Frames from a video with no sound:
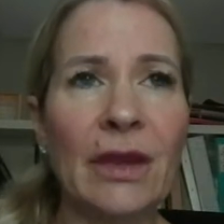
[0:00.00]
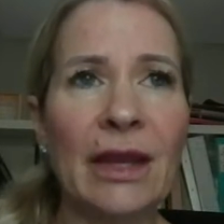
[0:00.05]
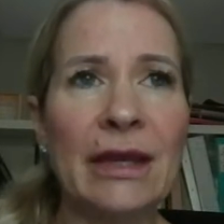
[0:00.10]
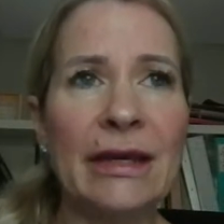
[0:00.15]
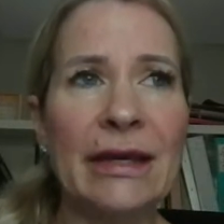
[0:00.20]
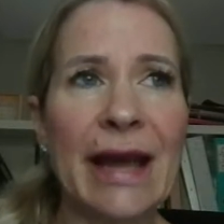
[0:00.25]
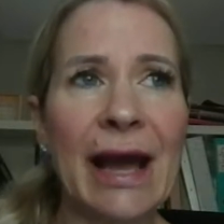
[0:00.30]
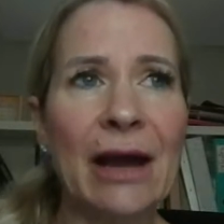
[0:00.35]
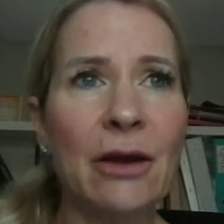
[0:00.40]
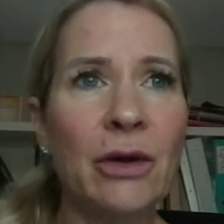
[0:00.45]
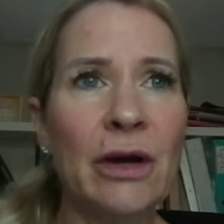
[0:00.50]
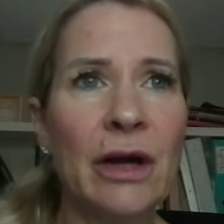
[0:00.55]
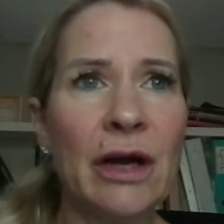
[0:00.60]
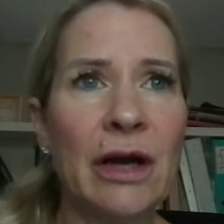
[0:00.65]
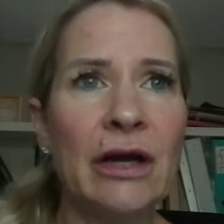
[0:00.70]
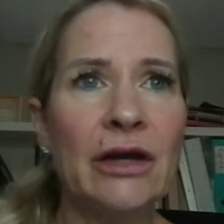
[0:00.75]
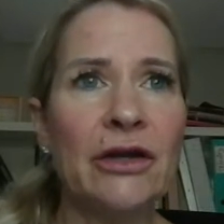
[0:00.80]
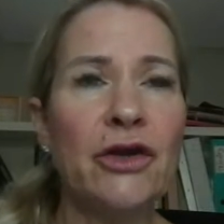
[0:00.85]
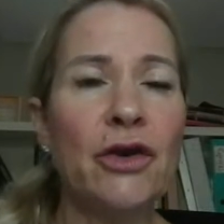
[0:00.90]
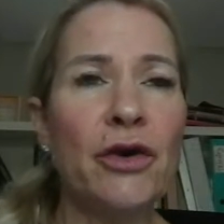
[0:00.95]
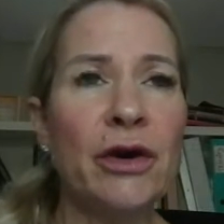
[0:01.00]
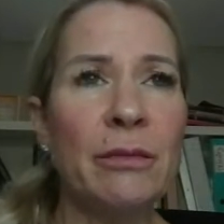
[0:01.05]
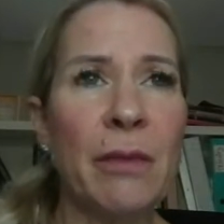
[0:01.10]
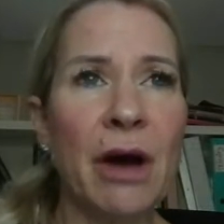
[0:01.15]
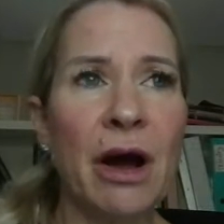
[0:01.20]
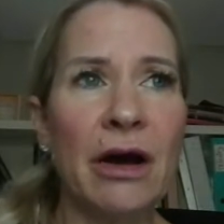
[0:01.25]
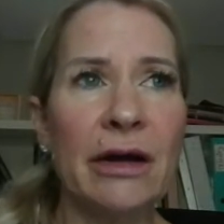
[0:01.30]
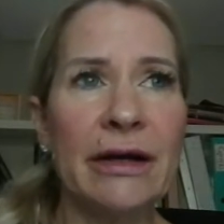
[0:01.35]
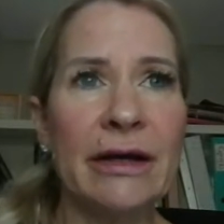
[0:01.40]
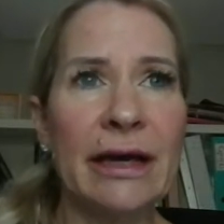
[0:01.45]
Now, urine
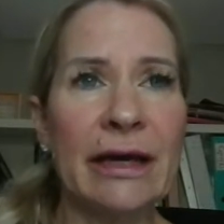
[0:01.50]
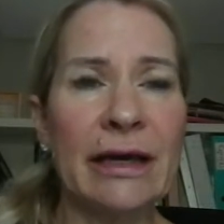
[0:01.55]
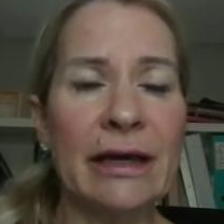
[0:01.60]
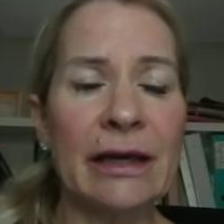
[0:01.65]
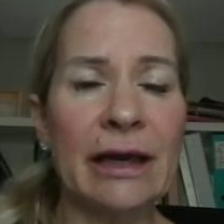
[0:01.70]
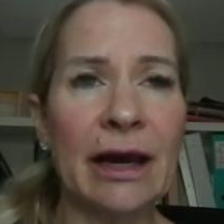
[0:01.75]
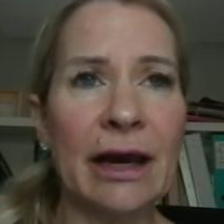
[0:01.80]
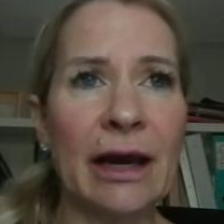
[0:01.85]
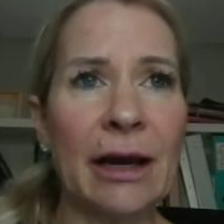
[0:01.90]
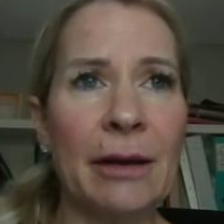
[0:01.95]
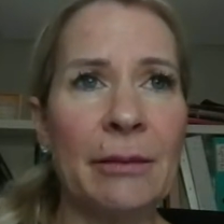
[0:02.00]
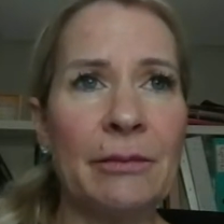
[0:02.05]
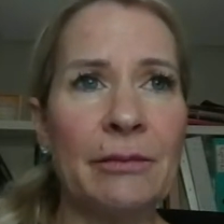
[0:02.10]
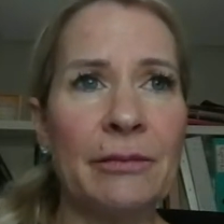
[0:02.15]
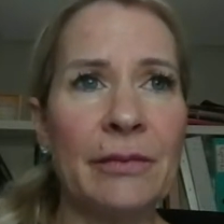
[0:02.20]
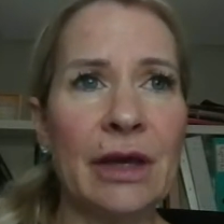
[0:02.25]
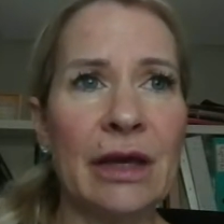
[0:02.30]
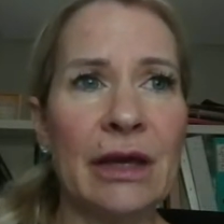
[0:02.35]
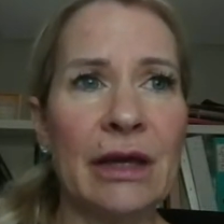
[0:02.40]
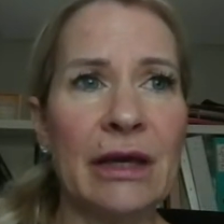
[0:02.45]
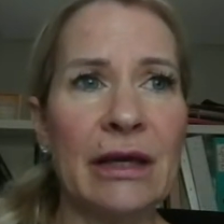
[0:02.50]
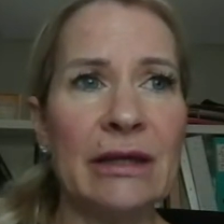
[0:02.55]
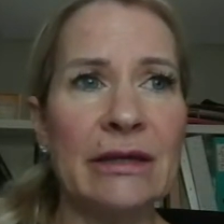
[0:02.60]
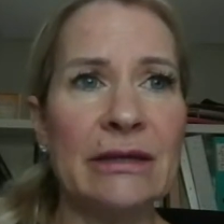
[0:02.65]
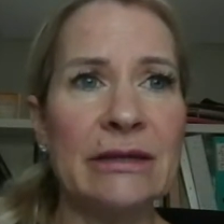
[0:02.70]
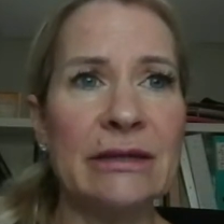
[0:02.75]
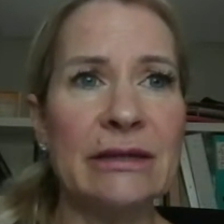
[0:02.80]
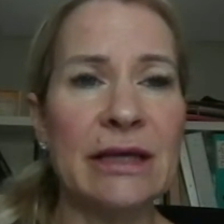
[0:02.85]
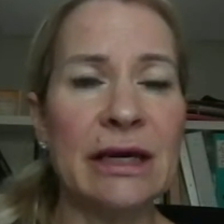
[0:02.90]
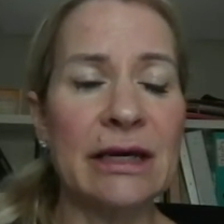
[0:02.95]
marking
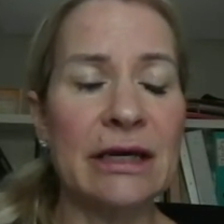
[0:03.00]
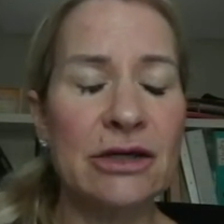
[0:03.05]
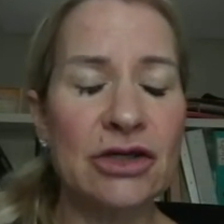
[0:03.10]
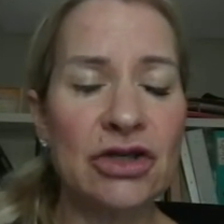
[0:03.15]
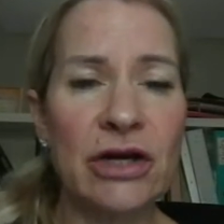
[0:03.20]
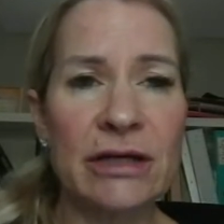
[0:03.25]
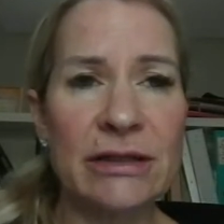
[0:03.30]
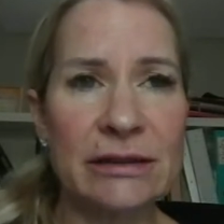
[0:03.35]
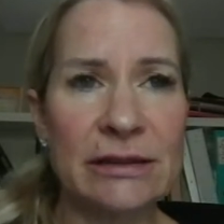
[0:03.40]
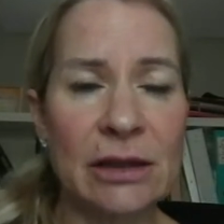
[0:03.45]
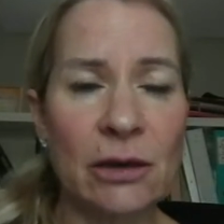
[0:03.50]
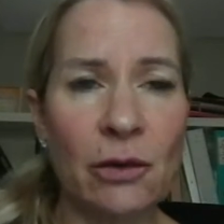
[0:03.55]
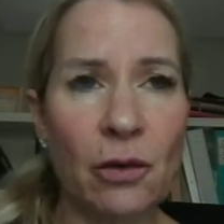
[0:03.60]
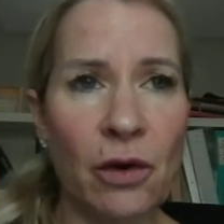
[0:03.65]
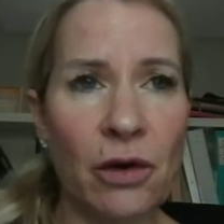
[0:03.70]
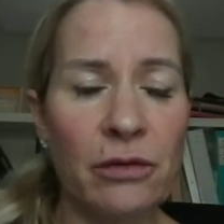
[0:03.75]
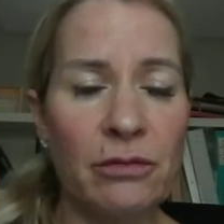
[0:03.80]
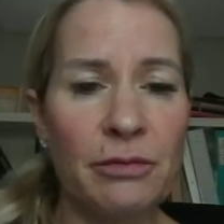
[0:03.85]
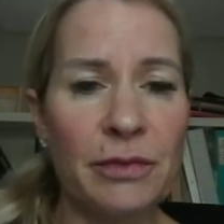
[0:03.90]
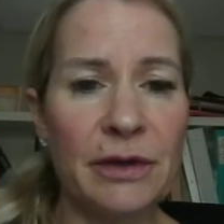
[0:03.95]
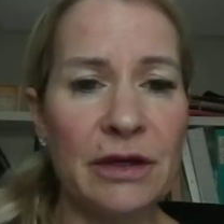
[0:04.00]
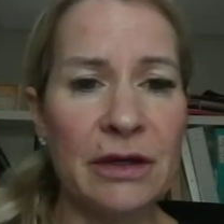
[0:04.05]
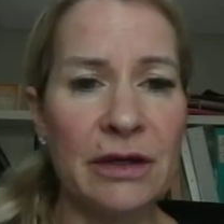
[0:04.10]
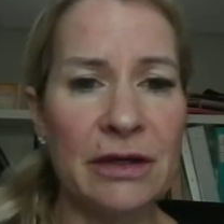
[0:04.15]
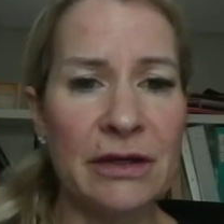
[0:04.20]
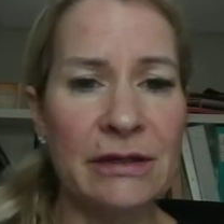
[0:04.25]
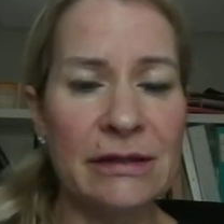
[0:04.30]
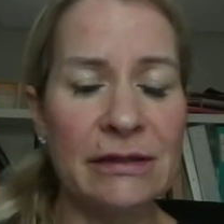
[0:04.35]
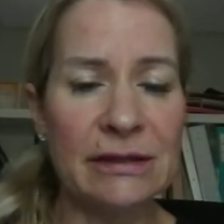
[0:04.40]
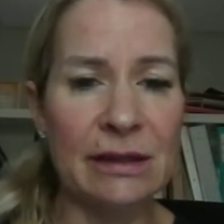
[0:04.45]
is an interesting one
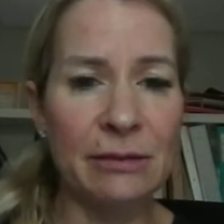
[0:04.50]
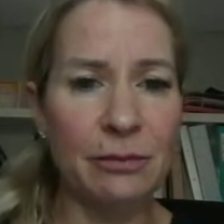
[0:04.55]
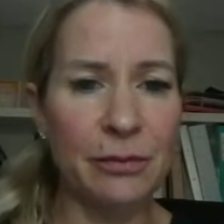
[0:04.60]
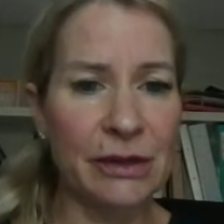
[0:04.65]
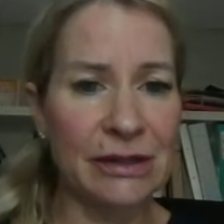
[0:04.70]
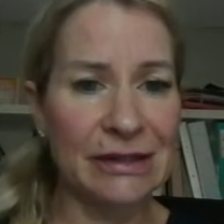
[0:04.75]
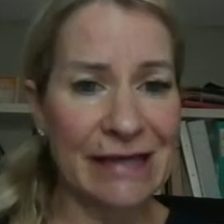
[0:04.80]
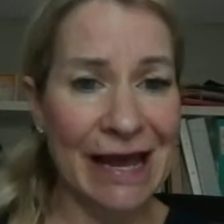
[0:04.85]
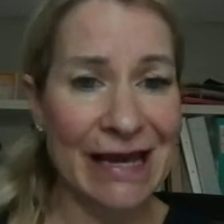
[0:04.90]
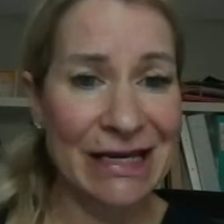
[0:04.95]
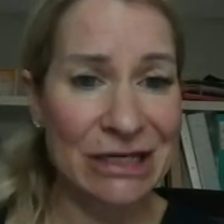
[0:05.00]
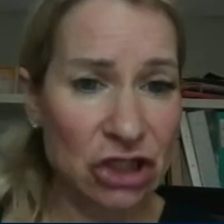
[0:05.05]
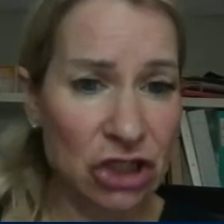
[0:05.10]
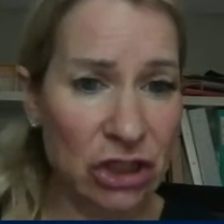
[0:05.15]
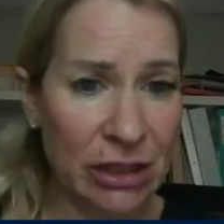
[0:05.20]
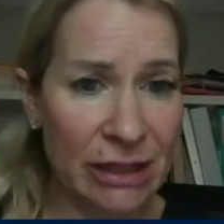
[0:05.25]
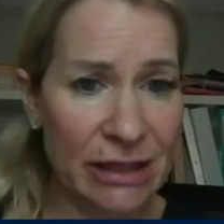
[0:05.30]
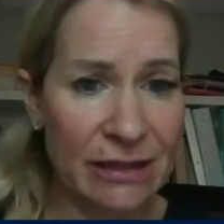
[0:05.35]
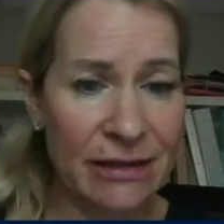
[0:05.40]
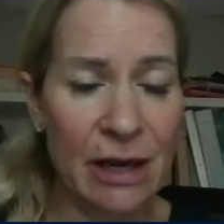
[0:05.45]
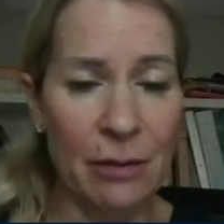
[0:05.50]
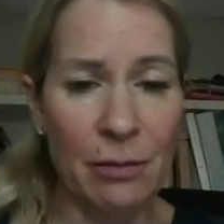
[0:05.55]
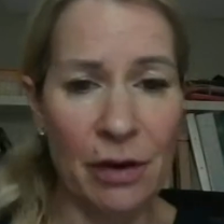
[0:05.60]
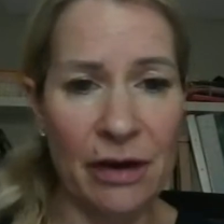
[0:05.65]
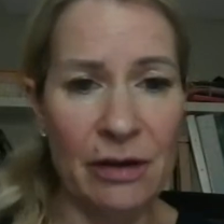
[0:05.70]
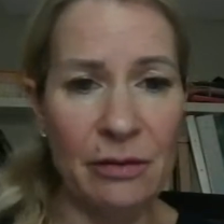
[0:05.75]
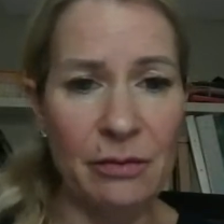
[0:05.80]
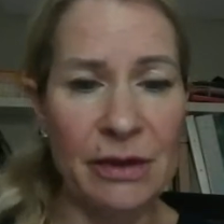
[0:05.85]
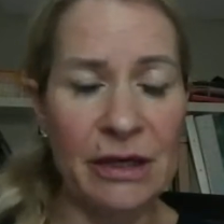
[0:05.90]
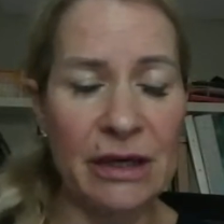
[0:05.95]
because potentially there
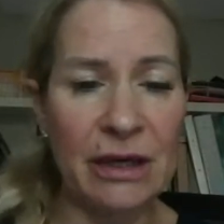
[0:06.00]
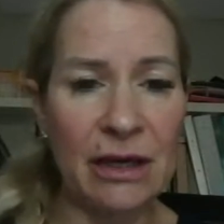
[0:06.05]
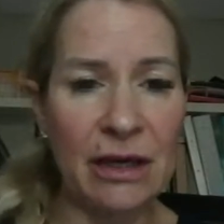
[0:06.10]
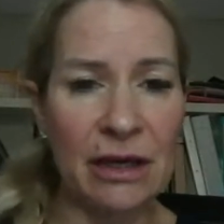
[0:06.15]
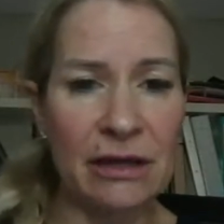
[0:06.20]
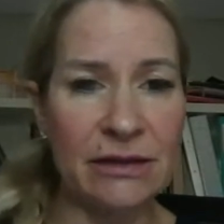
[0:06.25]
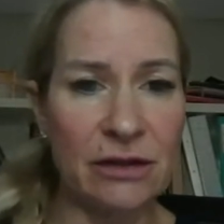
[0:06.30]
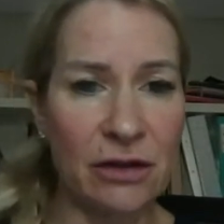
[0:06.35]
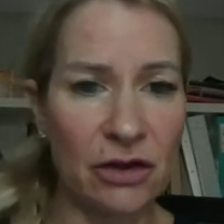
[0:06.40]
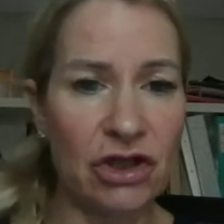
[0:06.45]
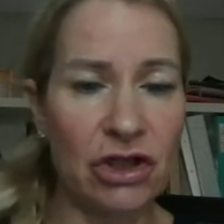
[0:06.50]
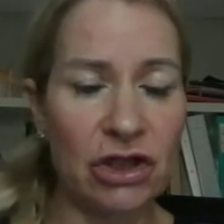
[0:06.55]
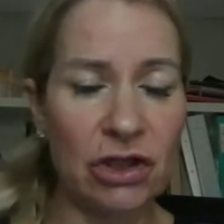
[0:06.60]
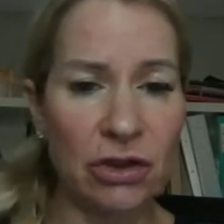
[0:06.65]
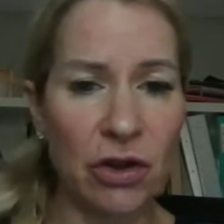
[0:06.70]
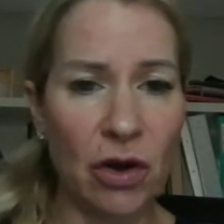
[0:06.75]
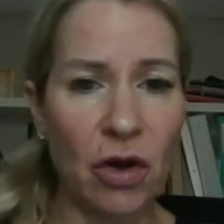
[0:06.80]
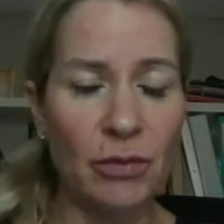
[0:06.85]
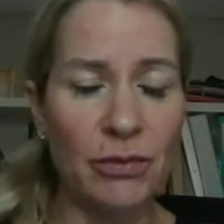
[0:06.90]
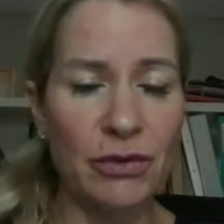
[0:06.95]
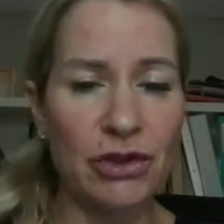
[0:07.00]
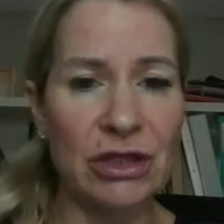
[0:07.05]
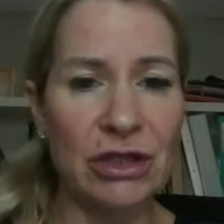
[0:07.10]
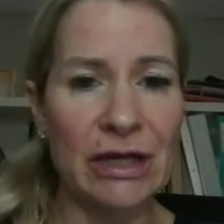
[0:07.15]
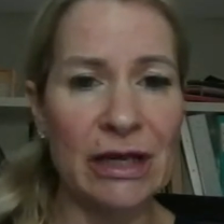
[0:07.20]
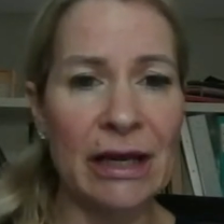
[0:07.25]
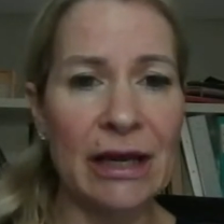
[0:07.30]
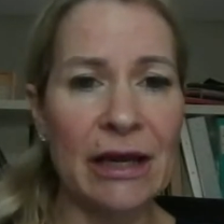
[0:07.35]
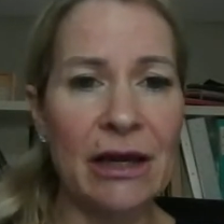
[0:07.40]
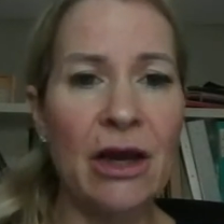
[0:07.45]
might be a surgical option
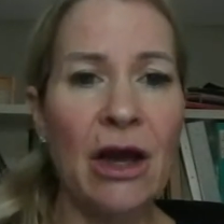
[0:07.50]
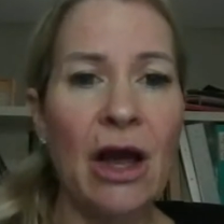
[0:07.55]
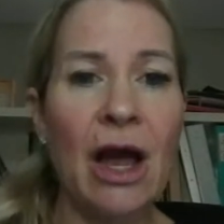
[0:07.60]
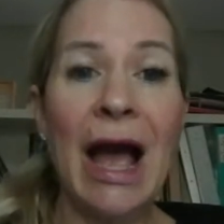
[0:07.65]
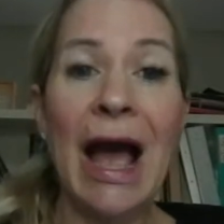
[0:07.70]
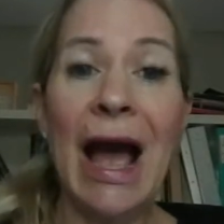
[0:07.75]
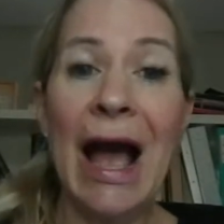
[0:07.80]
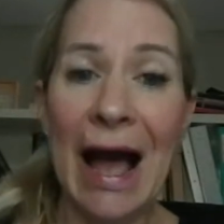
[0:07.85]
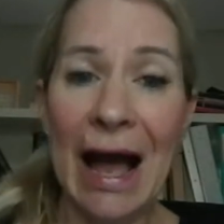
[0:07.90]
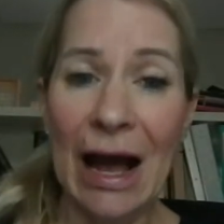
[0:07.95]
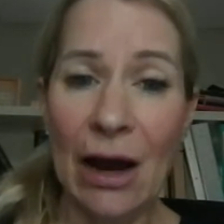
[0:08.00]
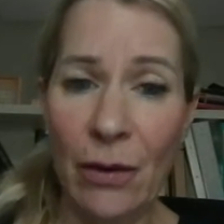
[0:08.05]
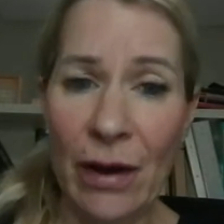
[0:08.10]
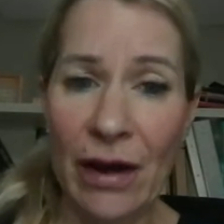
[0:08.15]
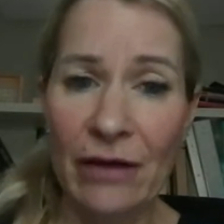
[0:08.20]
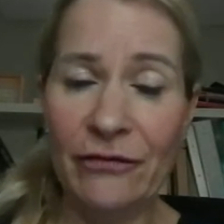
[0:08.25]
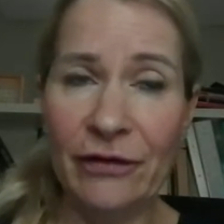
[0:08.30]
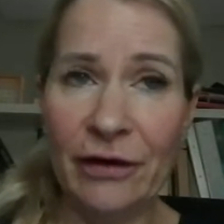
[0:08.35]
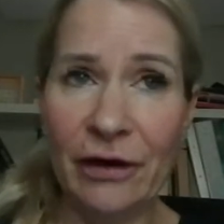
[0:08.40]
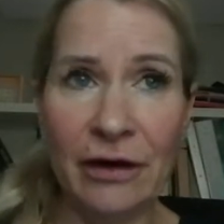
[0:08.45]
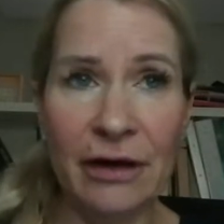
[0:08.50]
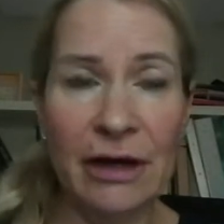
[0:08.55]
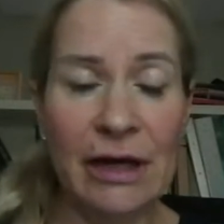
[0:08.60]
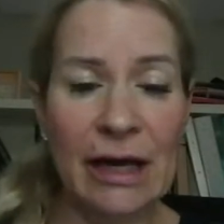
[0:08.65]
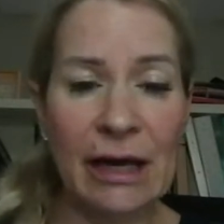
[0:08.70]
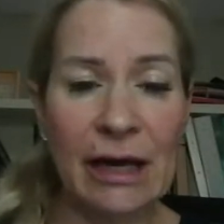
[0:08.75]
here. However,